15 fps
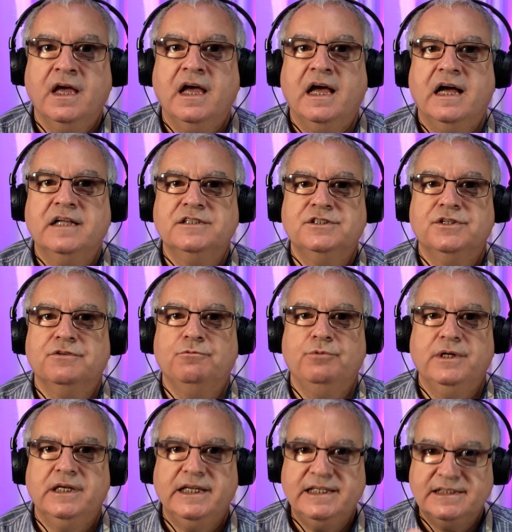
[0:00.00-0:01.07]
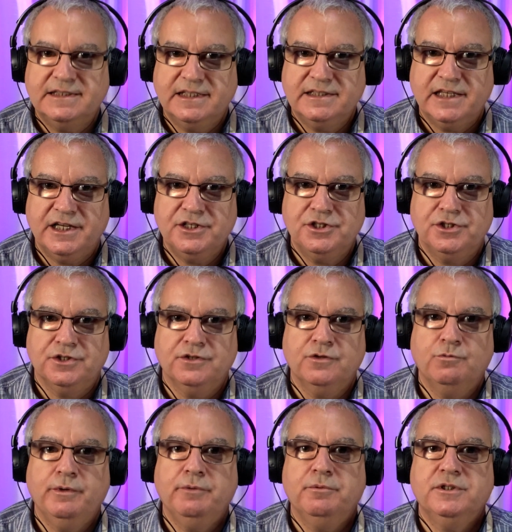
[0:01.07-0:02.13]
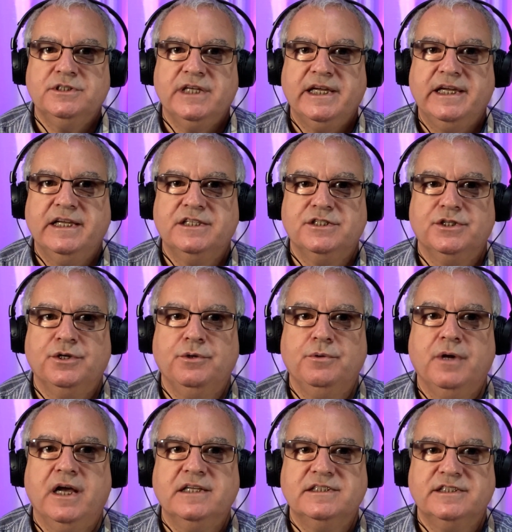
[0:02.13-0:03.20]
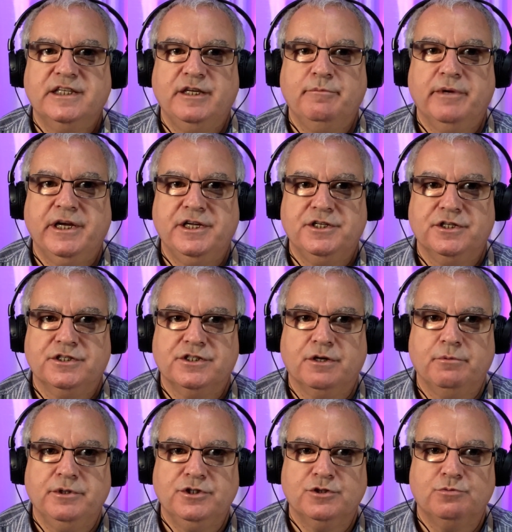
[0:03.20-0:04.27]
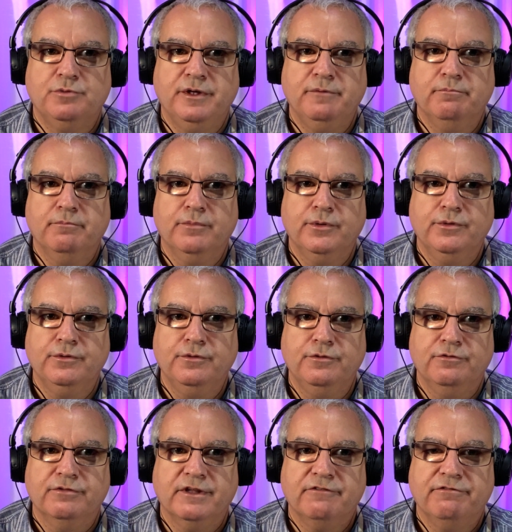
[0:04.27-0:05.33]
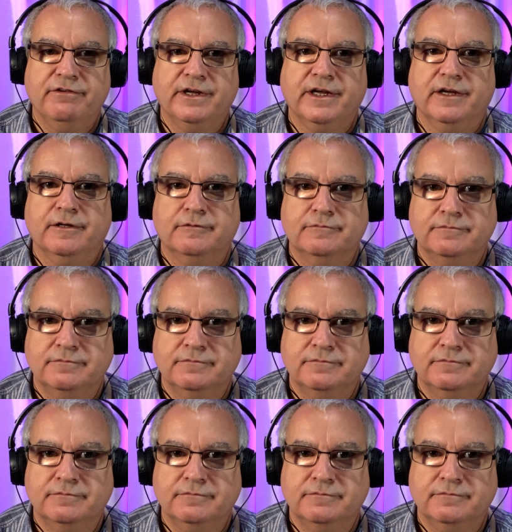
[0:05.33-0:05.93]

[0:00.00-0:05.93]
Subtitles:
And to release the tension, we would take it to a C major. So we just remove that finger.